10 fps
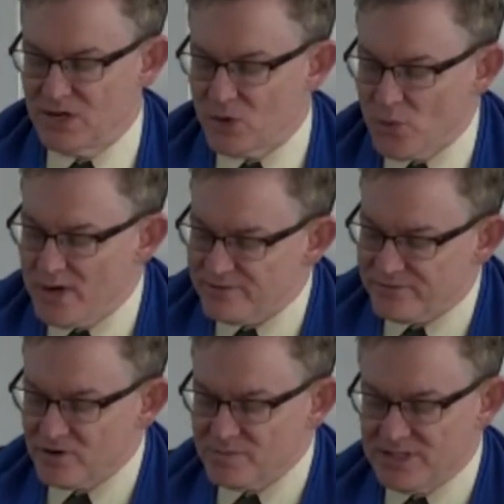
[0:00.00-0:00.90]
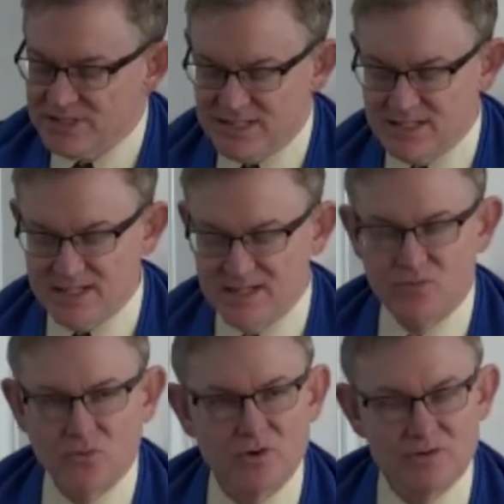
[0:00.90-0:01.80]
We affirm the dignity and
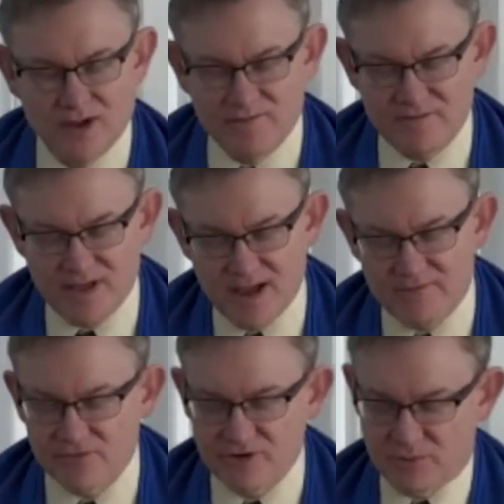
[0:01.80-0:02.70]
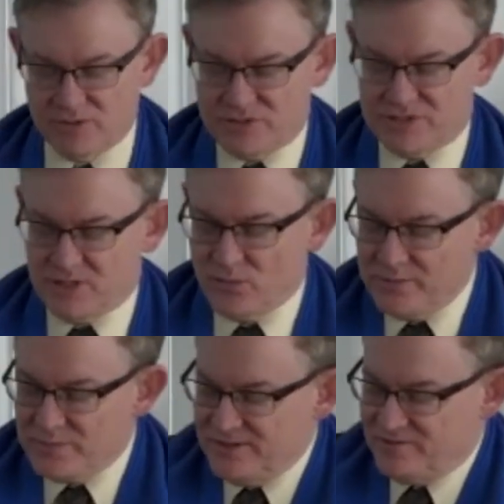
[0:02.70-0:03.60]
worth of every person, and we
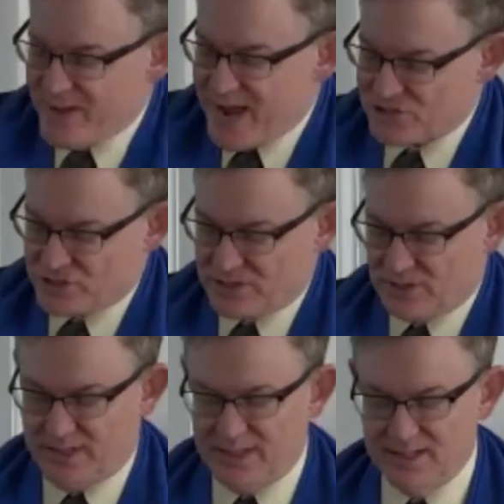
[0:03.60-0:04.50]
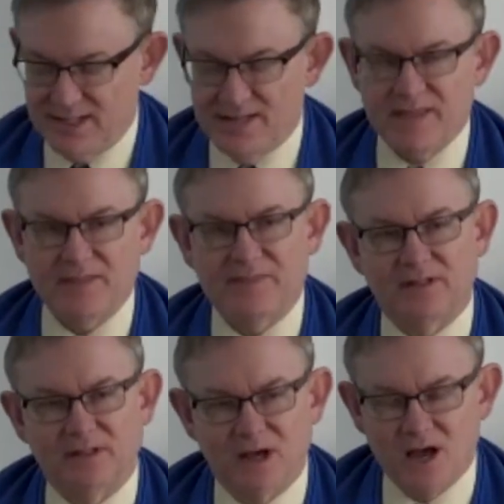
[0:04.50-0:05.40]
believe passionately that the
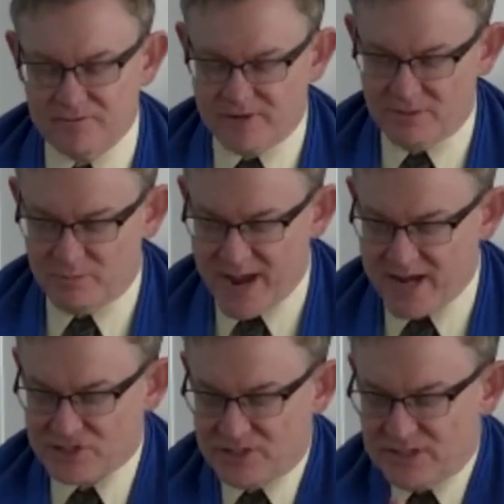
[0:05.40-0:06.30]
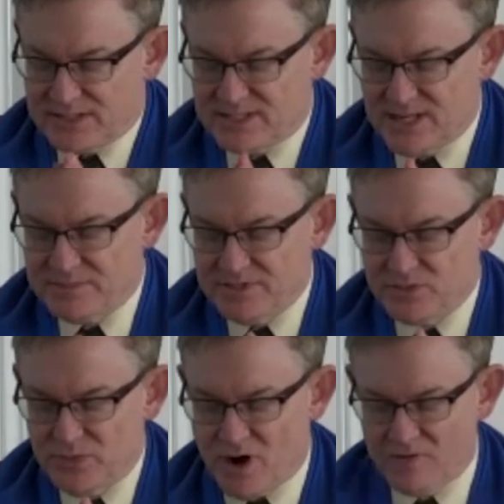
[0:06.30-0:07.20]
love, compassion, and acceptance
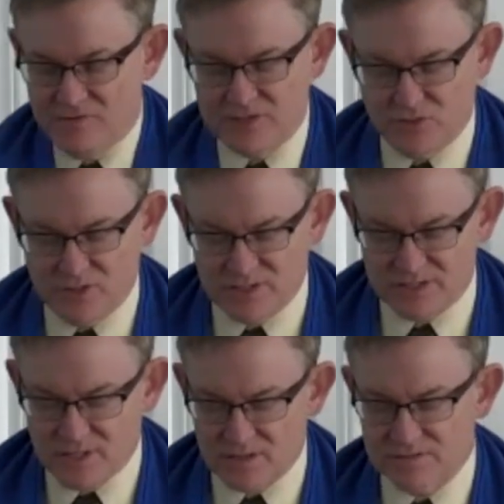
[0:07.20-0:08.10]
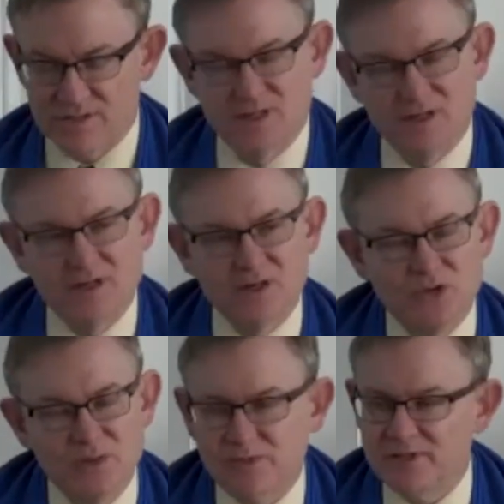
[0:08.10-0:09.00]
we offer to ourselves,
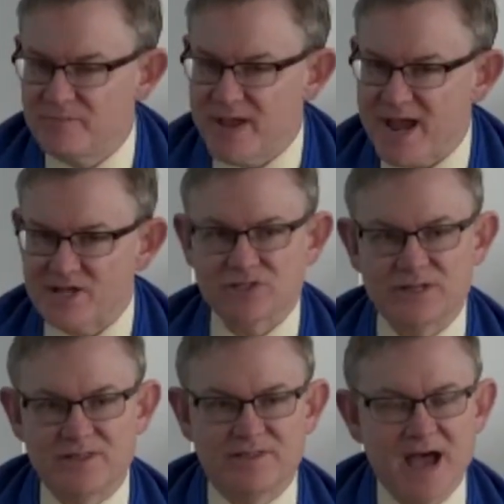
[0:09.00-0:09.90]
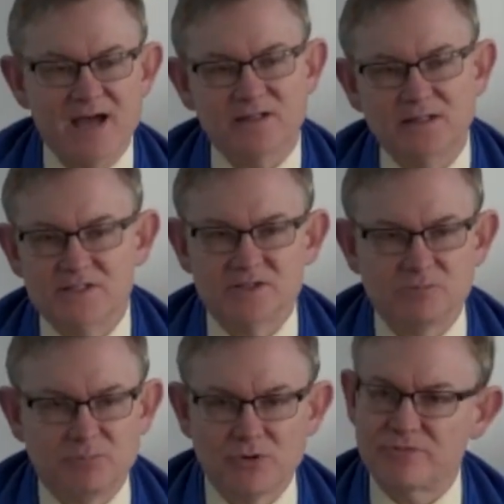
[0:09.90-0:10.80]
we believe passionately that is the
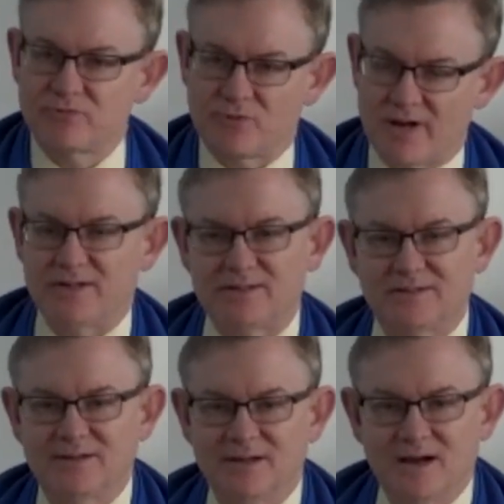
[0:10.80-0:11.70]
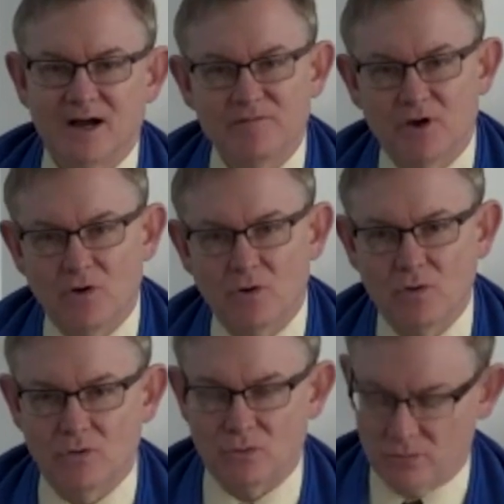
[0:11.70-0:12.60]
birthright of the
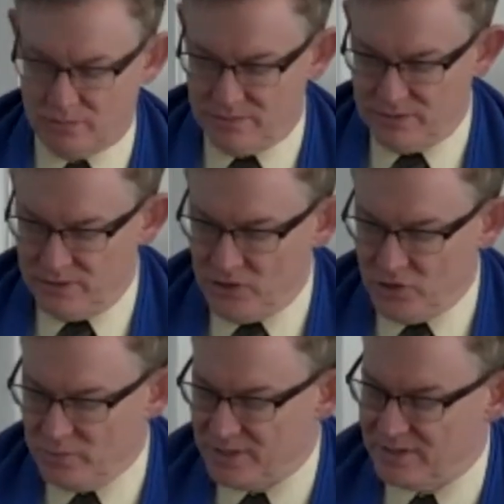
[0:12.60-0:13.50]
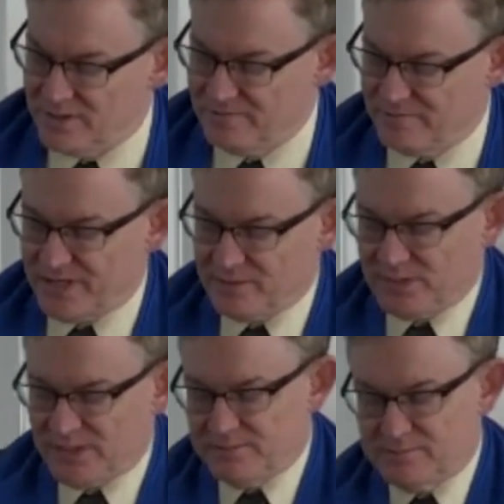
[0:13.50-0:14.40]
whole human family.